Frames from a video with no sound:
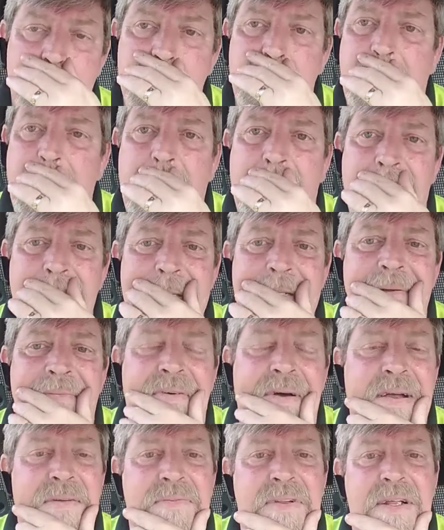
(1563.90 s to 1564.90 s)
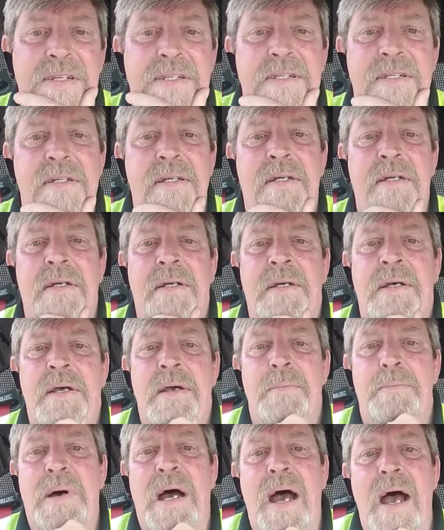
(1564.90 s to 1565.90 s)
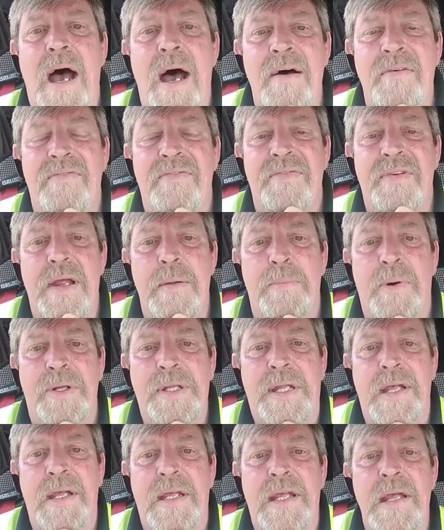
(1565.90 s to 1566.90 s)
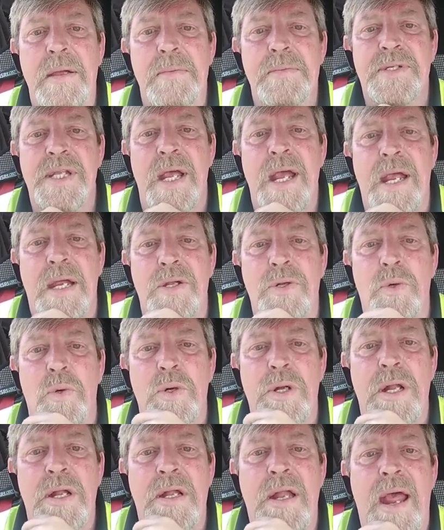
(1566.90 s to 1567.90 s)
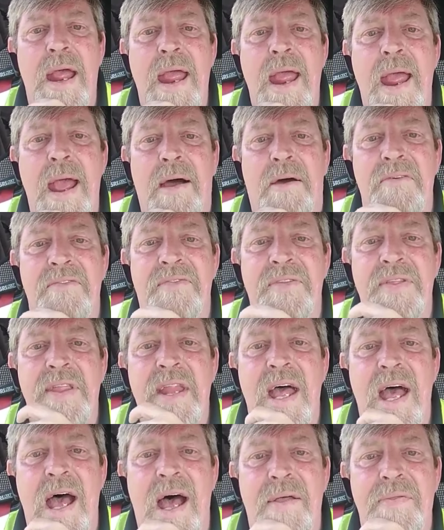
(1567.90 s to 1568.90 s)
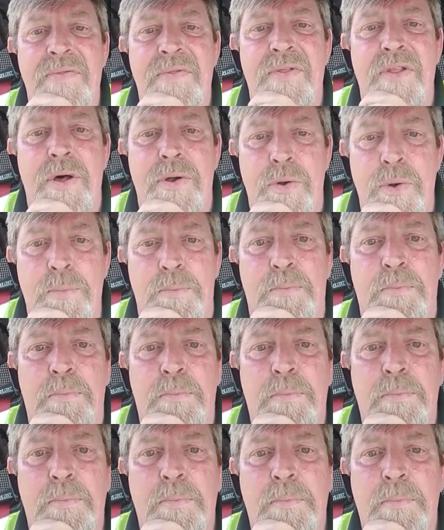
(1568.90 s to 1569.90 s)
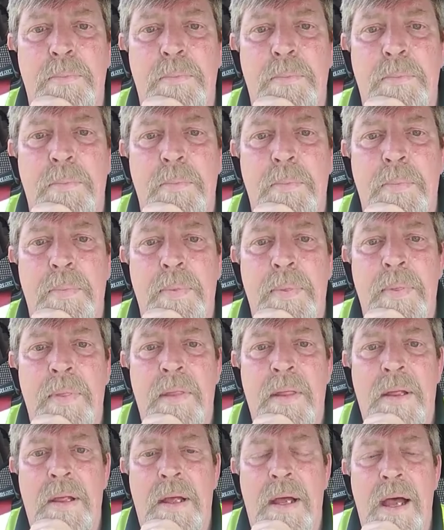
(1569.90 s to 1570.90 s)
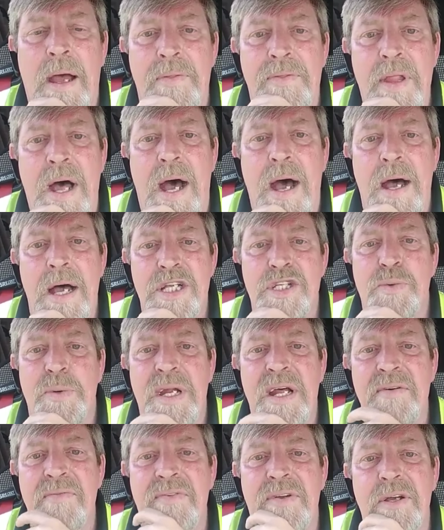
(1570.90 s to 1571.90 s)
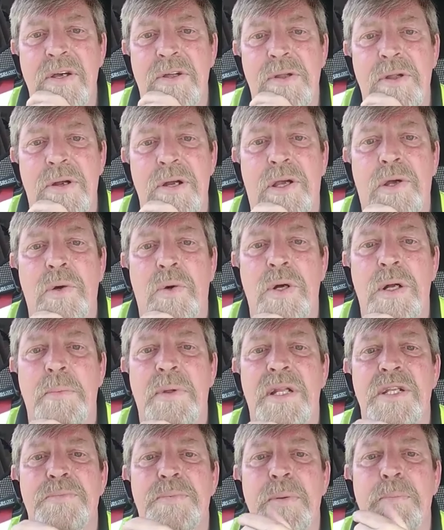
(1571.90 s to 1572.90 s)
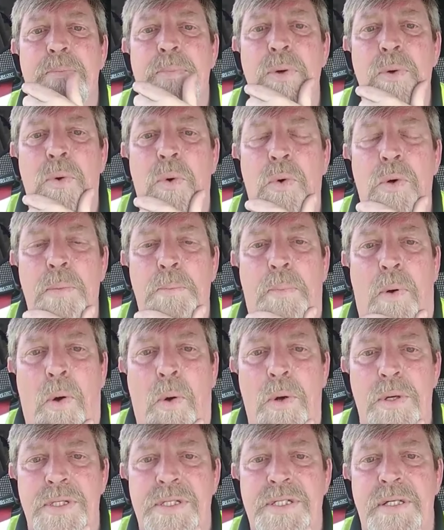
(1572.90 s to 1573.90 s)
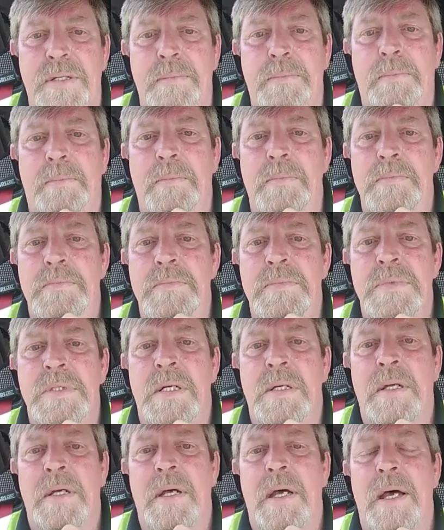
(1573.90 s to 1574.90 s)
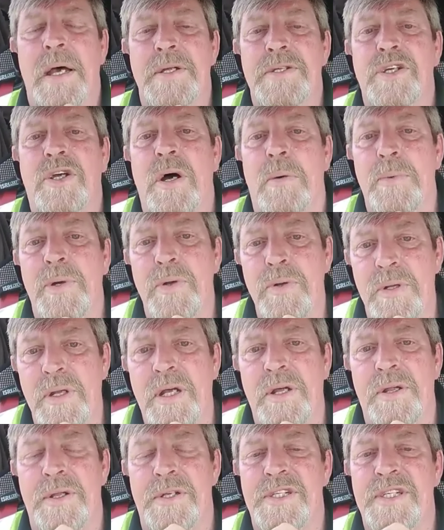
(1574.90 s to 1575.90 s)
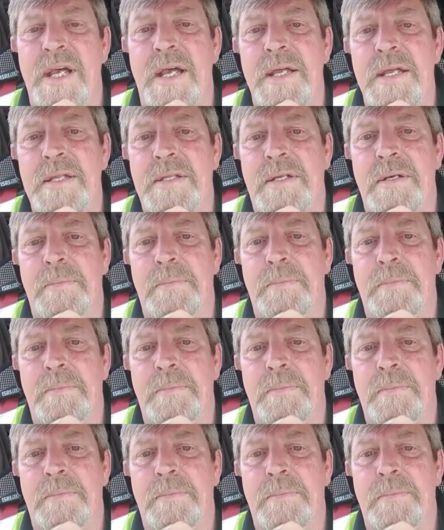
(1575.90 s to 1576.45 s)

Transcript: they can't survive this. But everybody keeps ignoring the elephant in the room. And that is when every other economy that's been put on pause is coming out the other side,